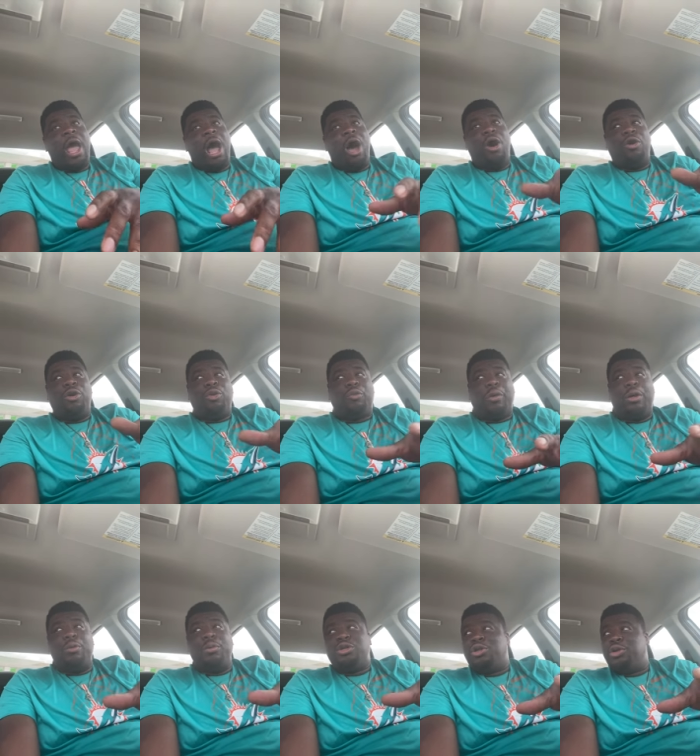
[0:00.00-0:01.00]
I don't
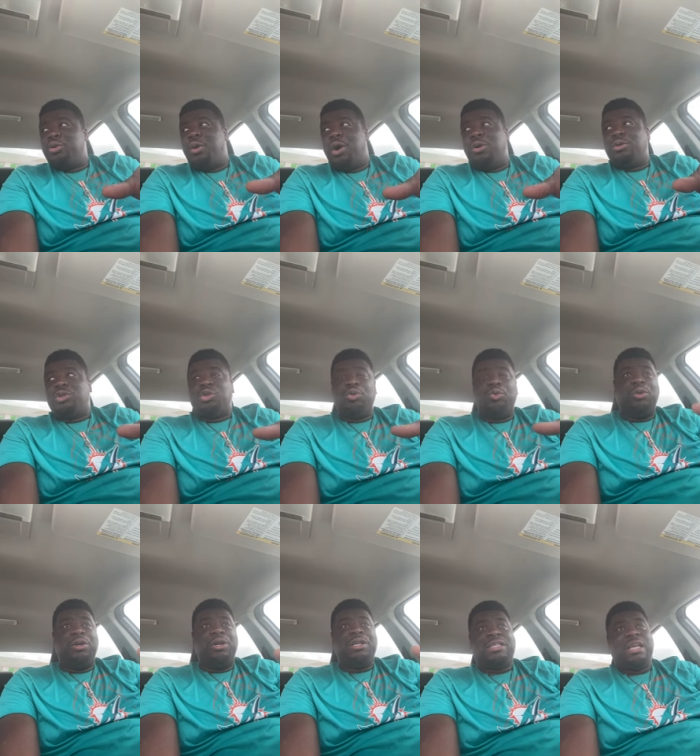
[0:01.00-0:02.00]
agree with you on
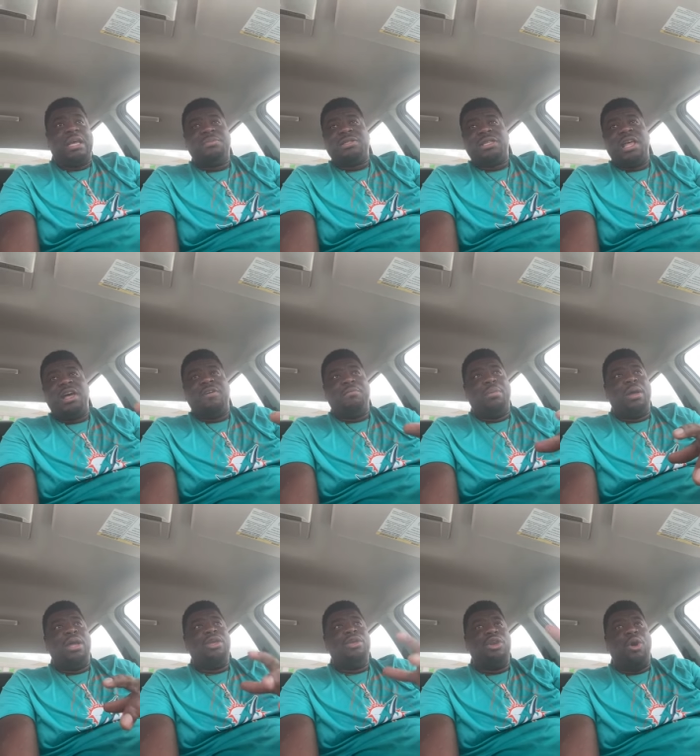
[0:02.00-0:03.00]
Tua and some stuff,
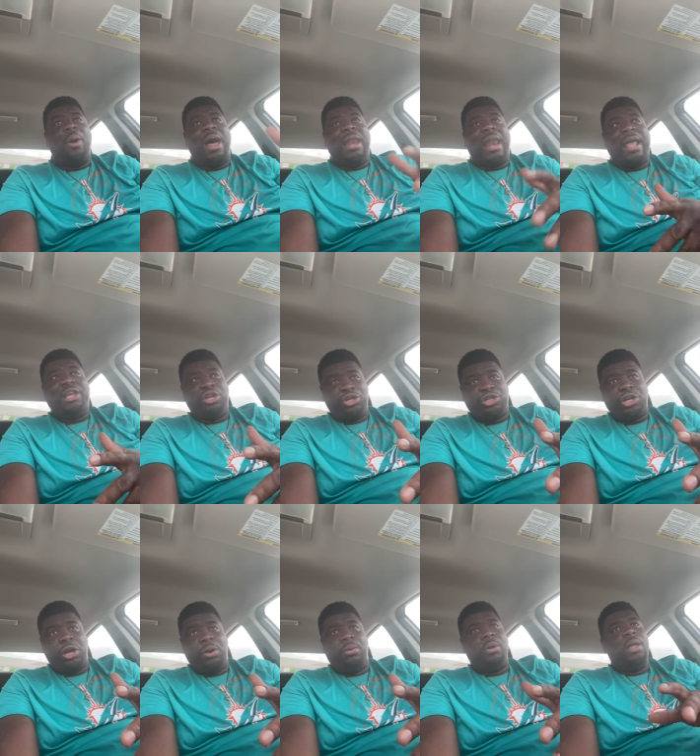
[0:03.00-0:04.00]
but, you know, I like your
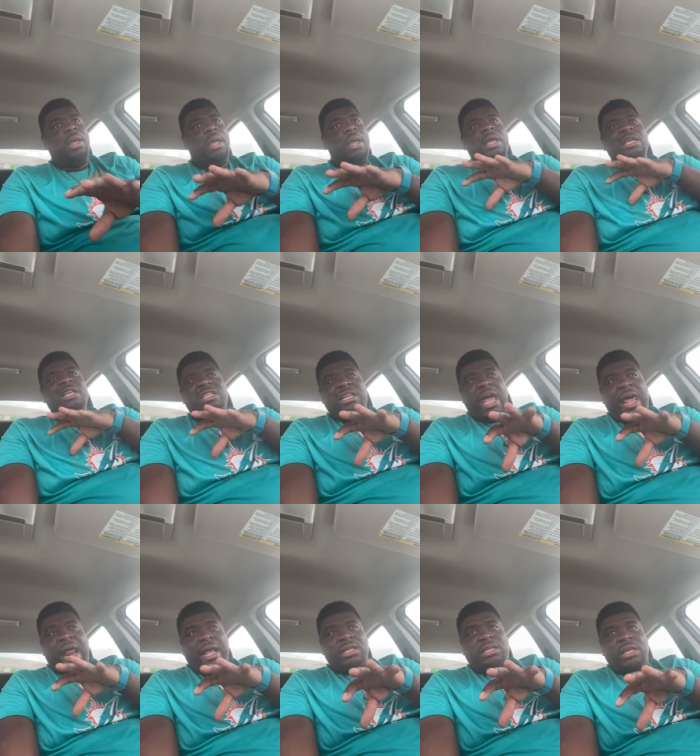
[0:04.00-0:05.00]
show.
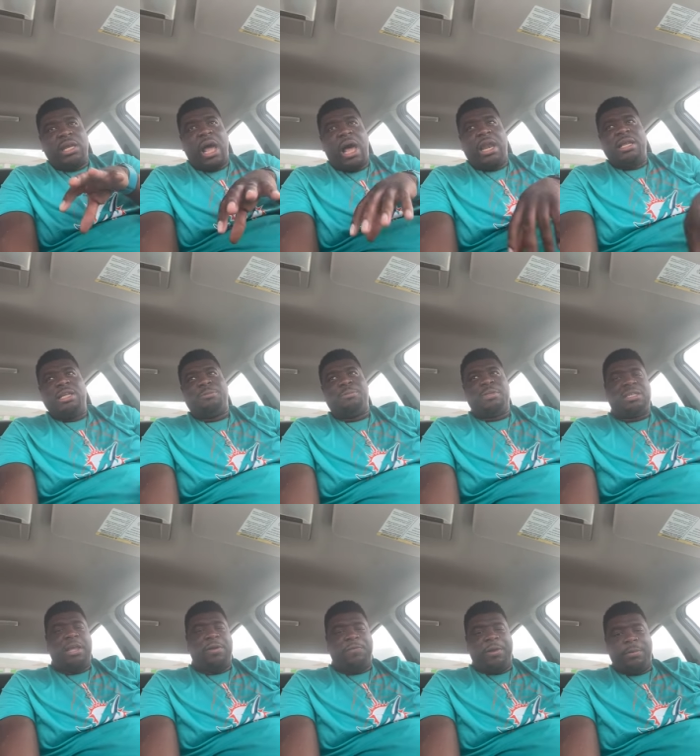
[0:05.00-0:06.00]
Shout out to y'all in
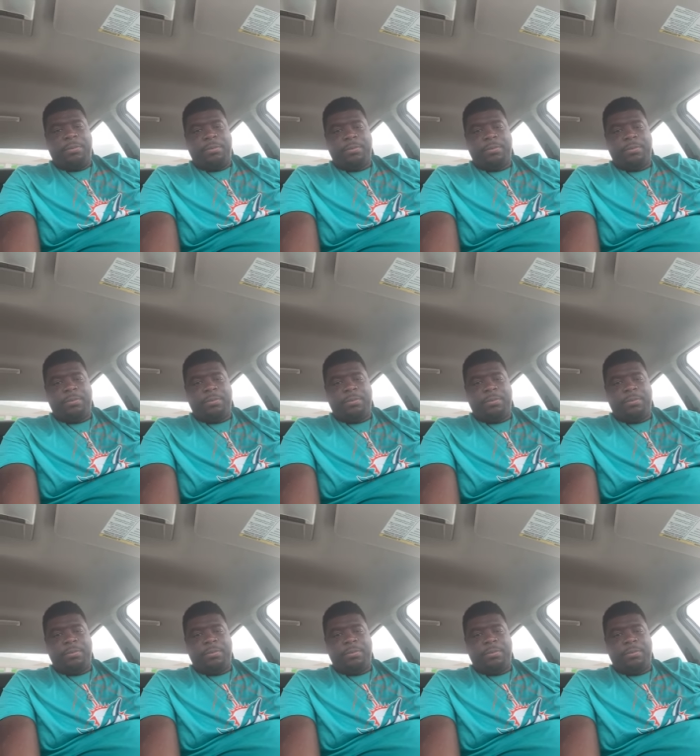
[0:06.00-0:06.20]
specific.